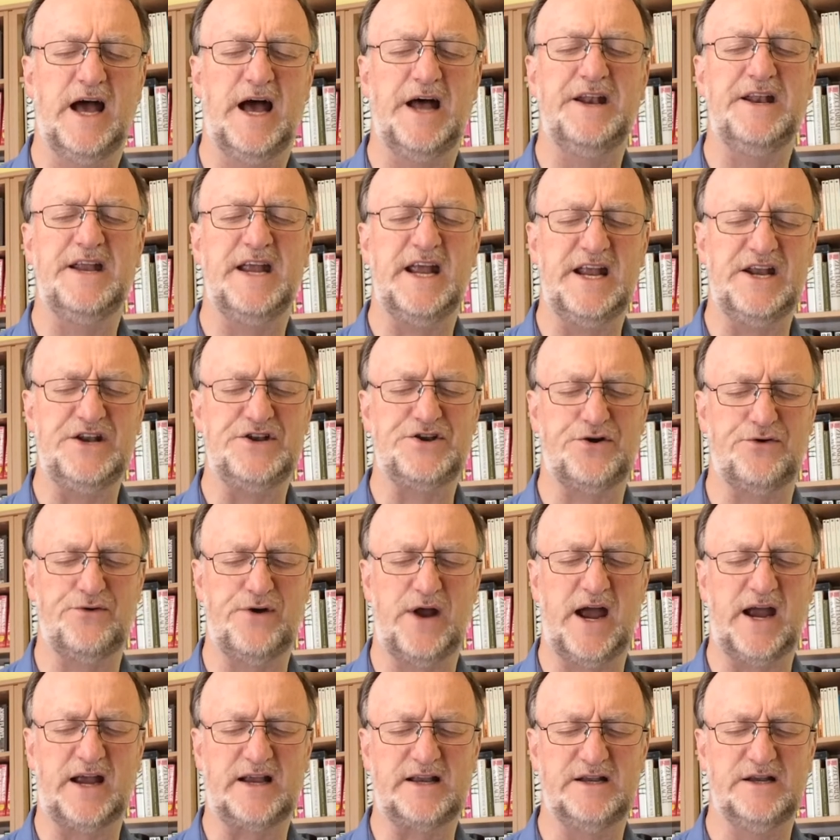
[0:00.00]
and
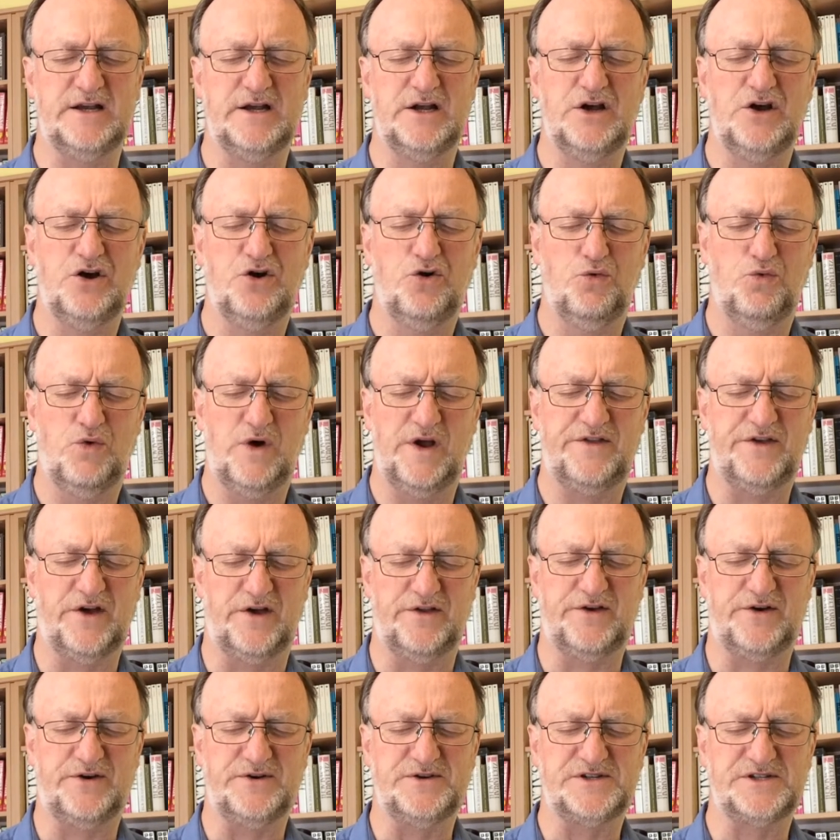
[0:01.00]
interact with
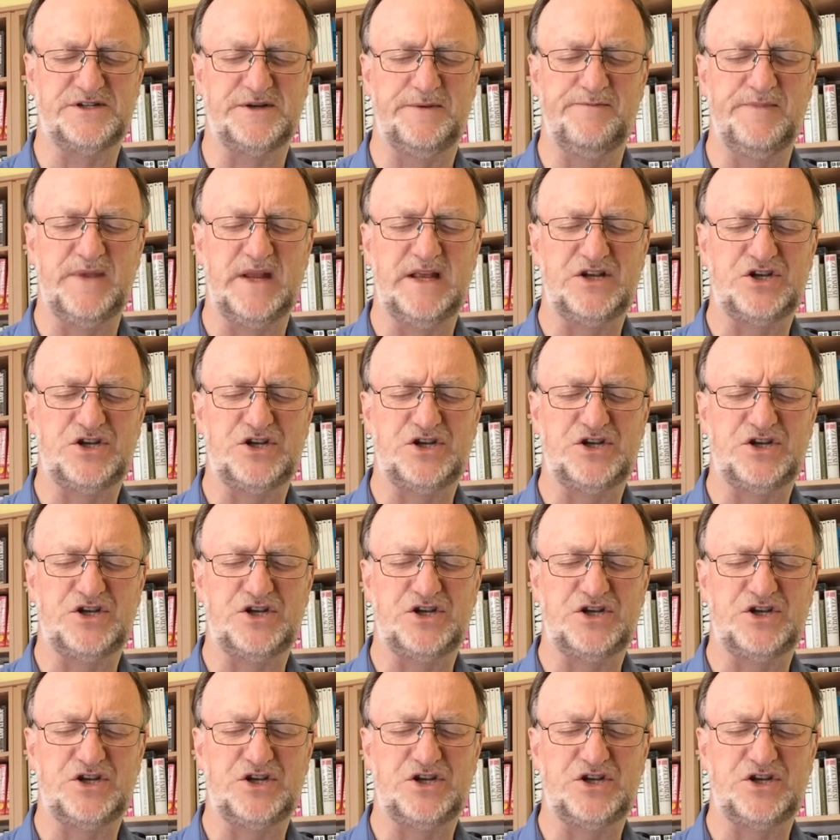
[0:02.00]
others.